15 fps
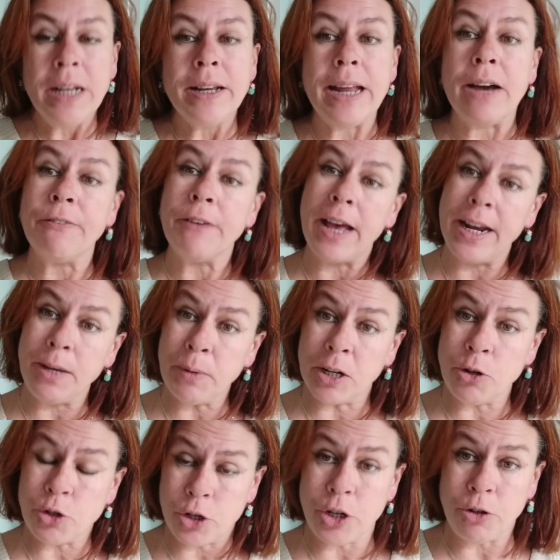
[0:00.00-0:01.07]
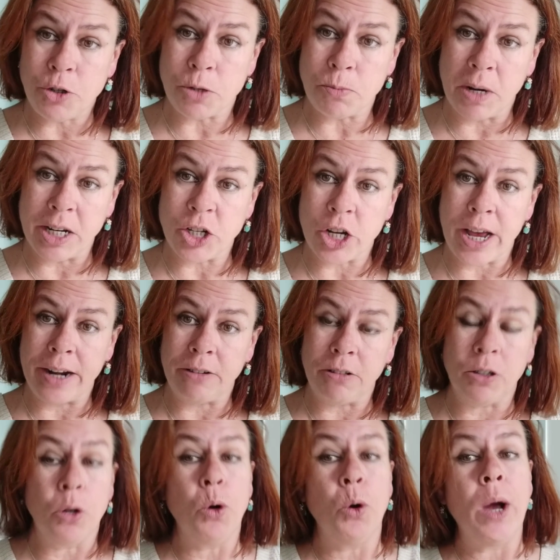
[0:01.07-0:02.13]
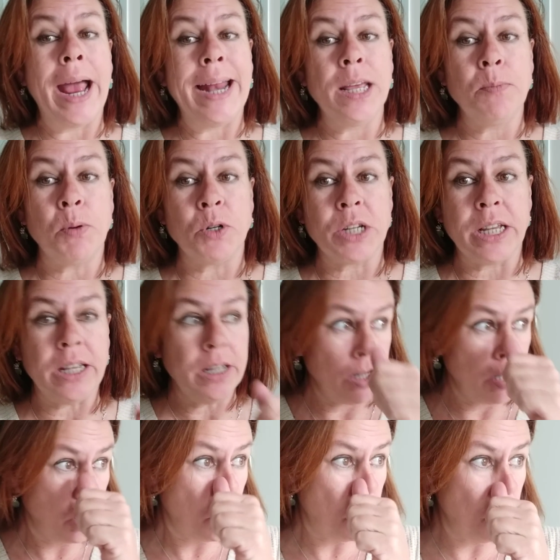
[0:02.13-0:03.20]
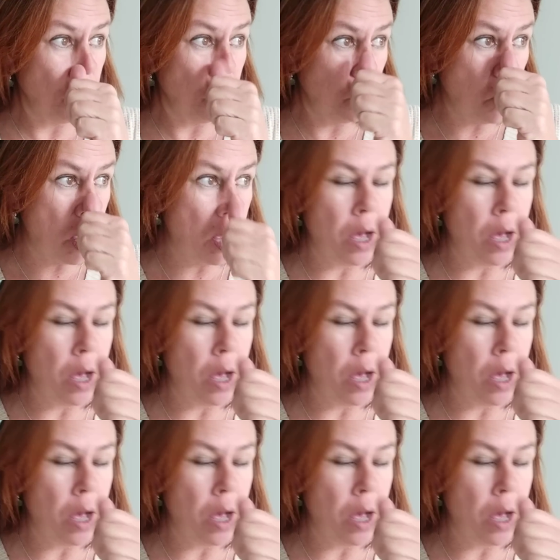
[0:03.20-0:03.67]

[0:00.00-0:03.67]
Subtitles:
Now, for anyone who's new to my channel or anybody who